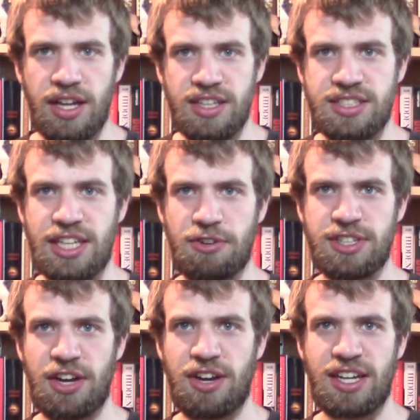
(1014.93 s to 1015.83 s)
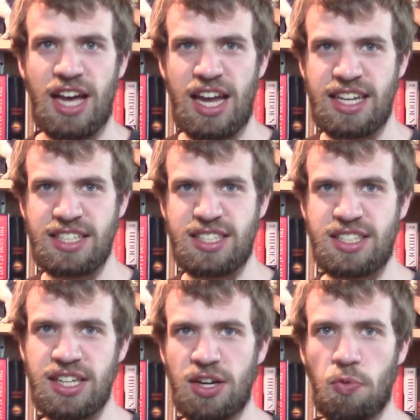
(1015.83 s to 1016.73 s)
Secretariat got
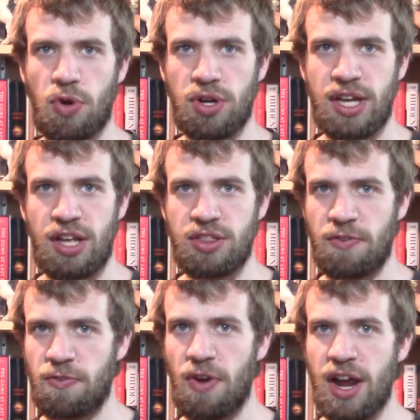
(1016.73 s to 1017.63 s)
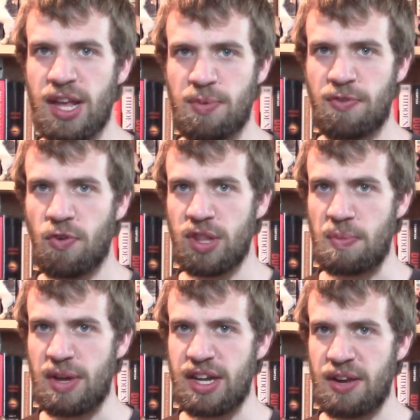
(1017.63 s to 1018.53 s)
his zinger workout the Friday before the
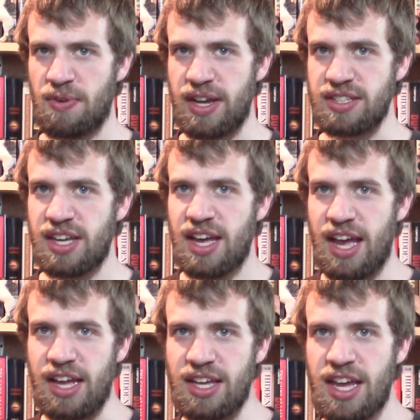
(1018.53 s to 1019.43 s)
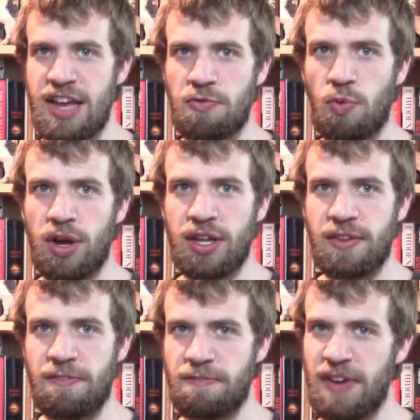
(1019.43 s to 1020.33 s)
Monday race and gave one of
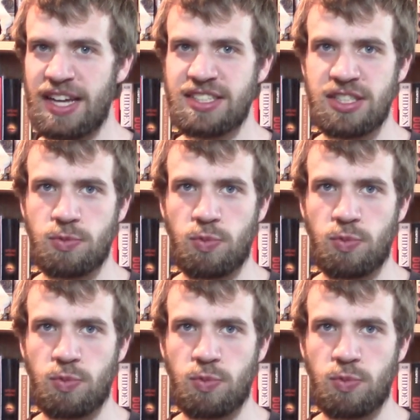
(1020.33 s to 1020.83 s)
the fastest